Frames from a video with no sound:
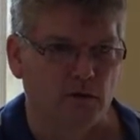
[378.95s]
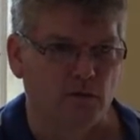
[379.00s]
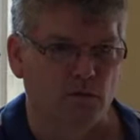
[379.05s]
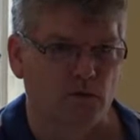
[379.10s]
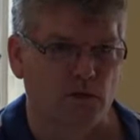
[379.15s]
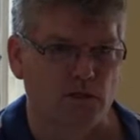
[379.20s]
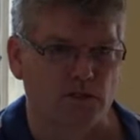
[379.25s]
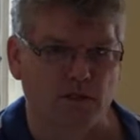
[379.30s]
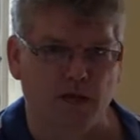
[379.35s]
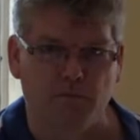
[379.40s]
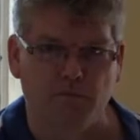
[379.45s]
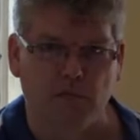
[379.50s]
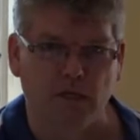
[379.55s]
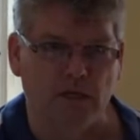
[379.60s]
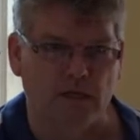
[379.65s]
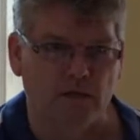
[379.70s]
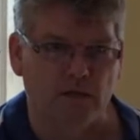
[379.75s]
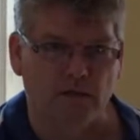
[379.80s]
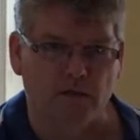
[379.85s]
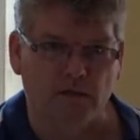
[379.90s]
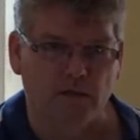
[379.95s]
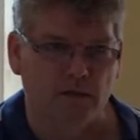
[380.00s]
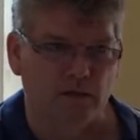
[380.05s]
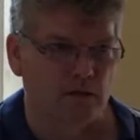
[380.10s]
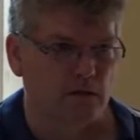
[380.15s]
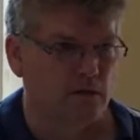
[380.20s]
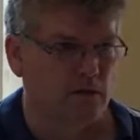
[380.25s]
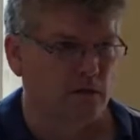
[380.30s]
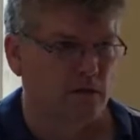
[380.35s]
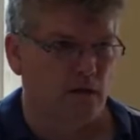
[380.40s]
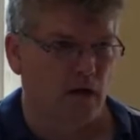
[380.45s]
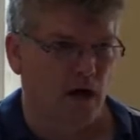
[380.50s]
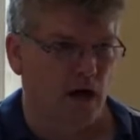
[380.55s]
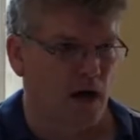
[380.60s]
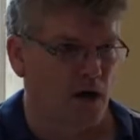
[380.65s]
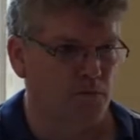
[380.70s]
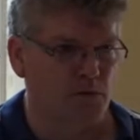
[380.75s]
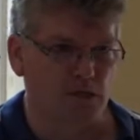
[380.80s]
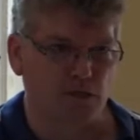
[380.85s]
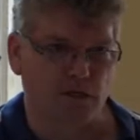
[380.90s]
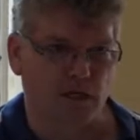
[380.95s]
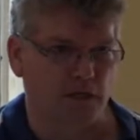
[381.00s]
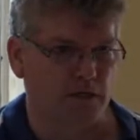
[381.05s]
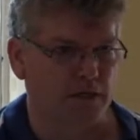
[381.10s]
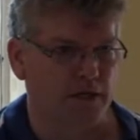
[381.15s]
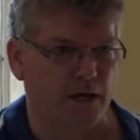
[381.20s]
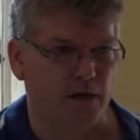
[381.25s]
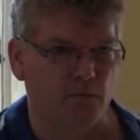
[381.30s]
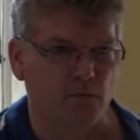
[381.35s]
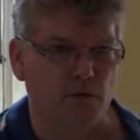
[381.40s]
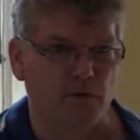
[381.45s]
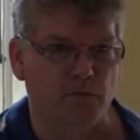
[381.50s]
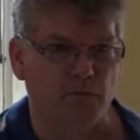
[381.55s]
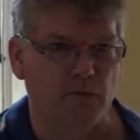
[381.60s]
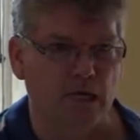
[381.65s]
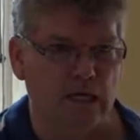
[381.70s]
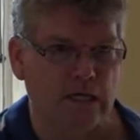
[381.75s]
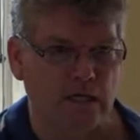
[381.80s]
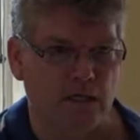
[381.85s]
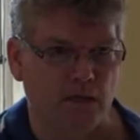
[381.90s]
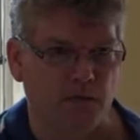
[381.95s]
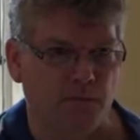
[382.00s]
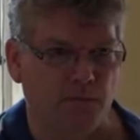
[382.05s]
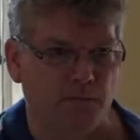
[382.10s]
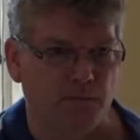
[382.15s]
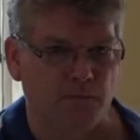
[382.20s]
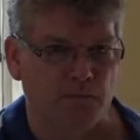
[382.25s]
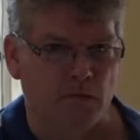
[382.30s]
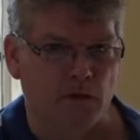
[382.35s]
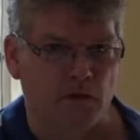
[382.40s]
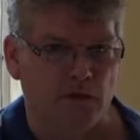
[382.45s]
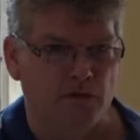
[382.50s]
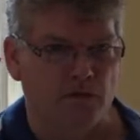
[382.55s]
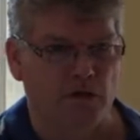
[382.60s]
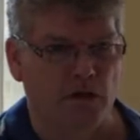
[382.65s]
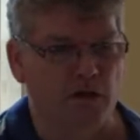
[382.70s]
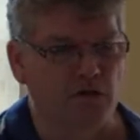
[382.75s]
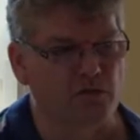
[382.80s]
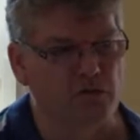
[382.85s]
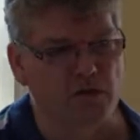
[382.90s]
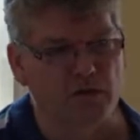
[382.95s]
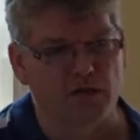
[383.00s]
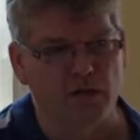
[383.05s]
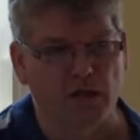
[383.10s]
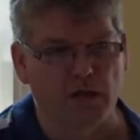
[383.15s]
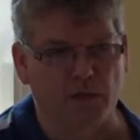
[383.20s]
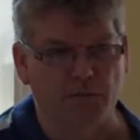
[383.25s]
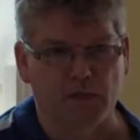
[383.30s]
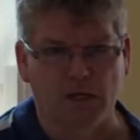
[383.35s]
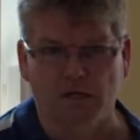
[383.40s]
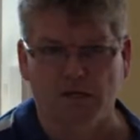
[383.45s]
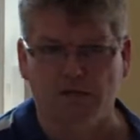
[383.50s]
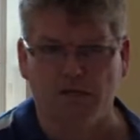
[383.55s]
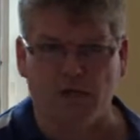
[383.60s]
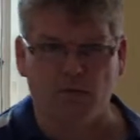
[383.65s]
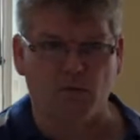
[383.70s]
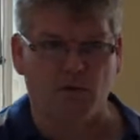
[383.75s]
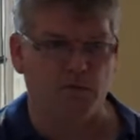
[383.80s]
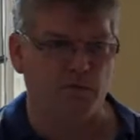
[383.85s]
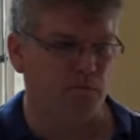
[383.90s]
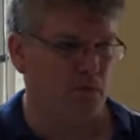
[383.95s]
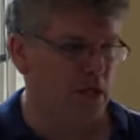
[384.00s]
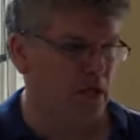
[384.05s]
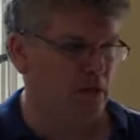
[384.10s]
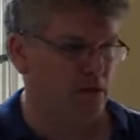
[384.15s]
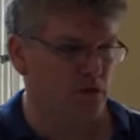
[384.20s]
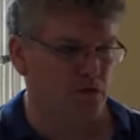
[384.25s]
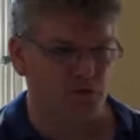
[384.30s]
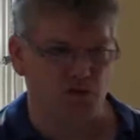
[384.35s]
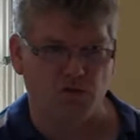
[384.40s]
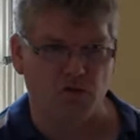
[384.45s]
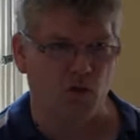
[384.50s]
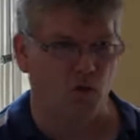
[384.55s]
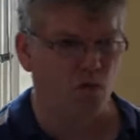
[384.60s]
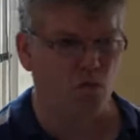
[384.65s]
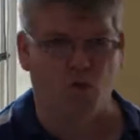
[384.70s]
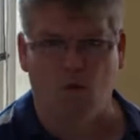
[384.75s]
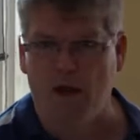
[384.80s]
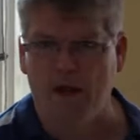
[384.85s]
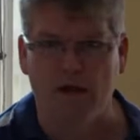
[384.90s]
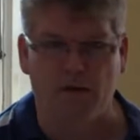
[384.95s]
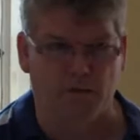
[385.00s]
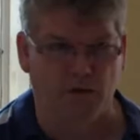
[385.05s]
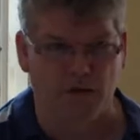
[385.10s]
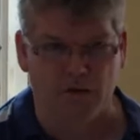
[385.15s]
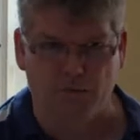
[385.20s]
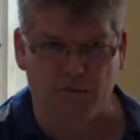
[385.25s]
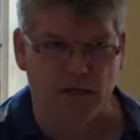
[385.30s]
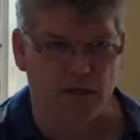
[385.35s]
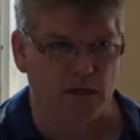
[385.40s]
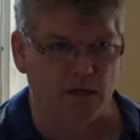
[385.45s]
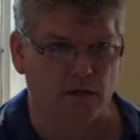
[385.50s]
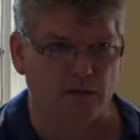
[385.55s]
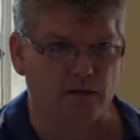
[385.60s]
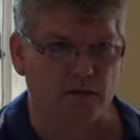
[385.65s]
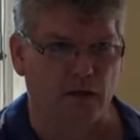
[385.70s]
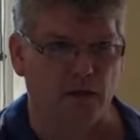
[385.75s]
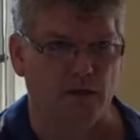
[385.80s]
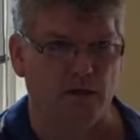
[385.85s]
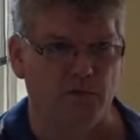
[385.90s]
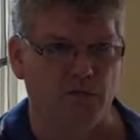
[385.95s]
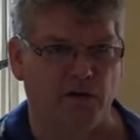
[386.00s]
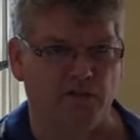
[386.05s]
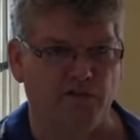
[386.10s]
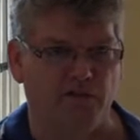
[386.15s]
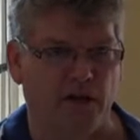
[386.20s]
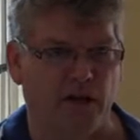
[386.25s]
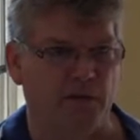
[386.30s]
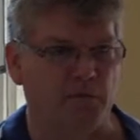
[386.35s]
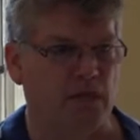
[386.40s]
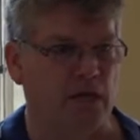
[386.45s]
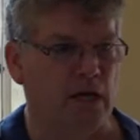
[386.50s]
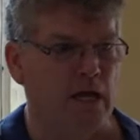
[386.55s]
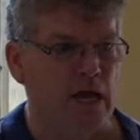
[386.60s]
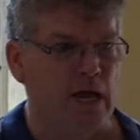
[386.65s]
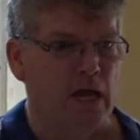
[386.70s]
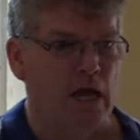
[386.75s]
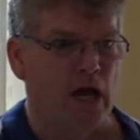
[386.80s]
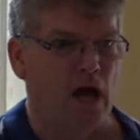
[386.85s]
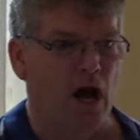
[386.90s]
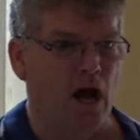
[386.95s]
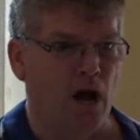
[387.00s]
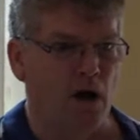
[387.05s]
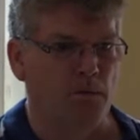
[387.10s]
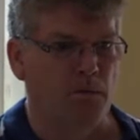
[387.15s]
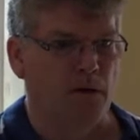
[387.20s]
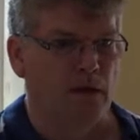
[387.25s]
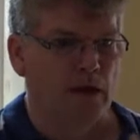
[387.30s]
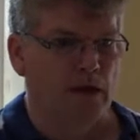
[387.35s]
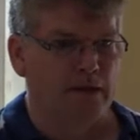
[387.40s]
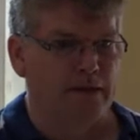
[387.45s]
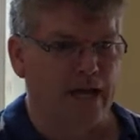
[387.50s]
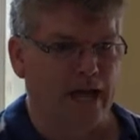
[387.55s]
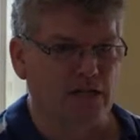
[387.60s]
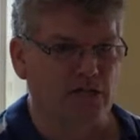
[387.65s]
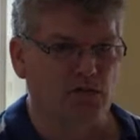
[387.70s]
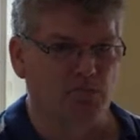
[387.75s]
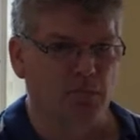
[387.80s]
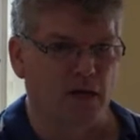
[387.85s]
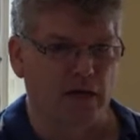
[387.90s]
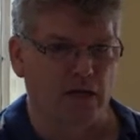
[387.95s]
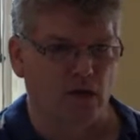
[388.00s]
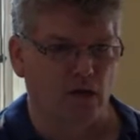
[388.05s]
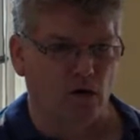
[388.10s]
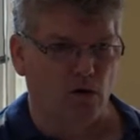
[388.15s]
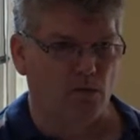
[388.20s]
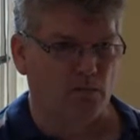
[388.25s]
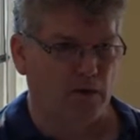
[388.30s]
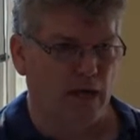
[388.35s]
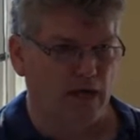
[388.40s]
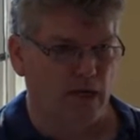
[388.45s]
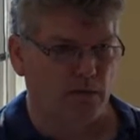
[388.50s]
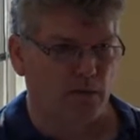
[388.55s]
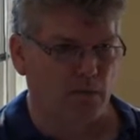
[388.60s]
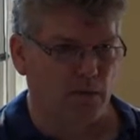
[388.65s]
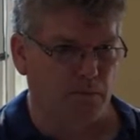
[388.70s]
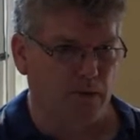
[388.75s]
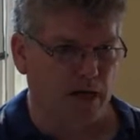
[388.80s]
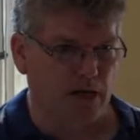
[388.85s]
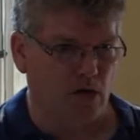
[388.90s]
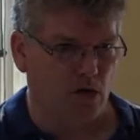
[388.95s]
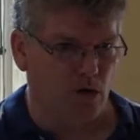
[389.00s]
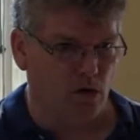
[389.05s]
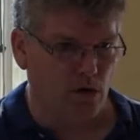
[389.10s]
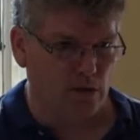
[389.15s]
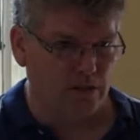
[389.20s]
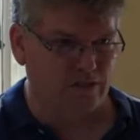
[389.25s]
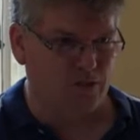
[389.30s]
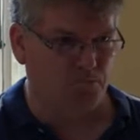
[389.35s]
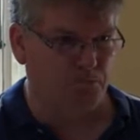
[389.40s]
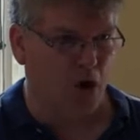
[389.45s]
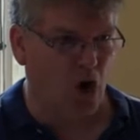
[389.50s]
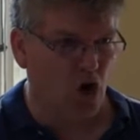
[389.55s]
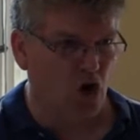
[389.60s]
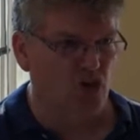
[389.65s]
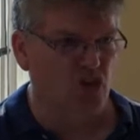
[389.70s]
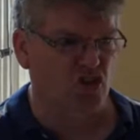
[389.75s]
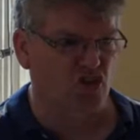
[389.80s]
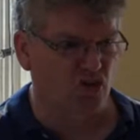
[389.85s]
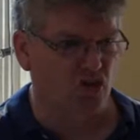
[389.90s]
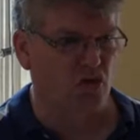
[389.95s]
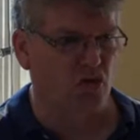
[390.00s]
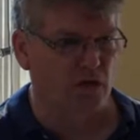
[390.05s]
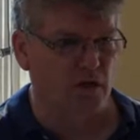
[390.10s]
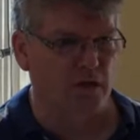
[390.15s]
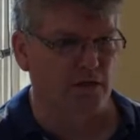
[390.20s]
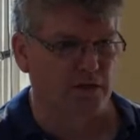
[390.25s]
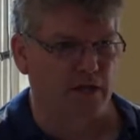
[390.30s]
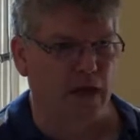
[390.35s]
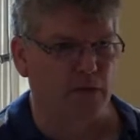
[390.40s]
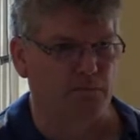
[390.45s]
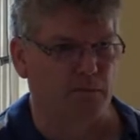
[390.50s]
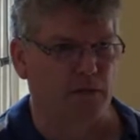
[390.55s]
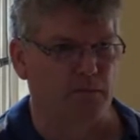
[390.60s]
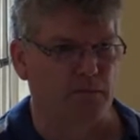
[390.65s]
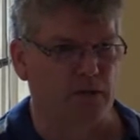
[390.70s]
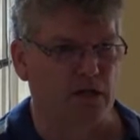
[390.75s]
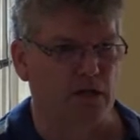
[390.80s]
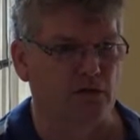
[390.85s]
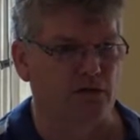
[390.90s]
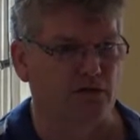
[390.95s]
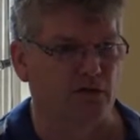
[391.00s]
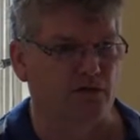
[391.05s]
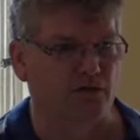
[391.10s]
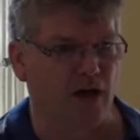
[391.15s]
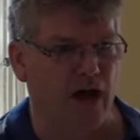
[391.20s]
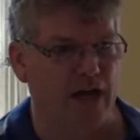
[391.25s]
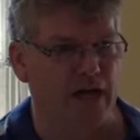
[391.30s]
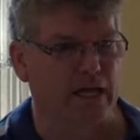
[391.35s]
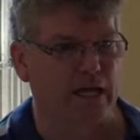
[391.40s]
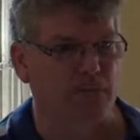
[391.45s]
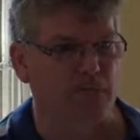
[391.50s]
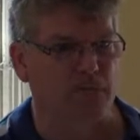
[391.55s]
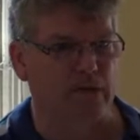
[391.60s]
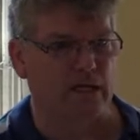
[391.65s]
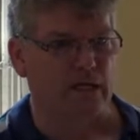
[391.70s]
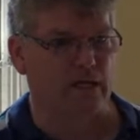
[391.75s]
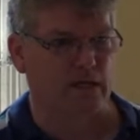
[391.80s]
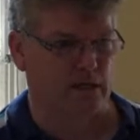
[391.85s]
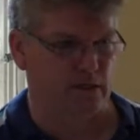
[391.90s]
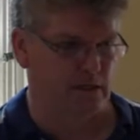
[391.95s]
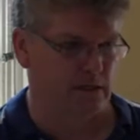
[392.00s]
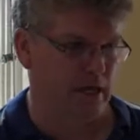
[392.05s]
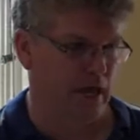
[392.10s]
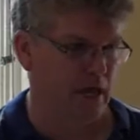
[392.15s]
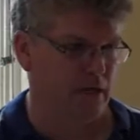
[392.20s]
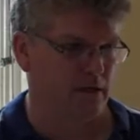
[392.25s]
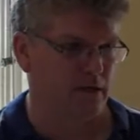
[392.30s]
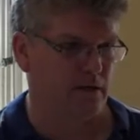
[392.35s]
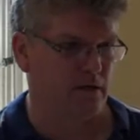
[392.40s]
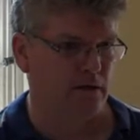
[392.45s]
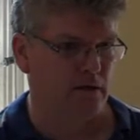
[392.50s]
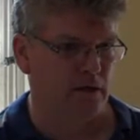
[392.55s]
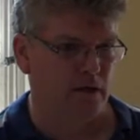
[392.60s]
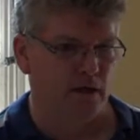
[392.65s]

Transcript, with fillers: What does that mean? I'm just content with me. See, because until I'm content with me, there's no way I'm going to be content in my family. Um, that's my goal. My, my goal is personal contentment because if I can be content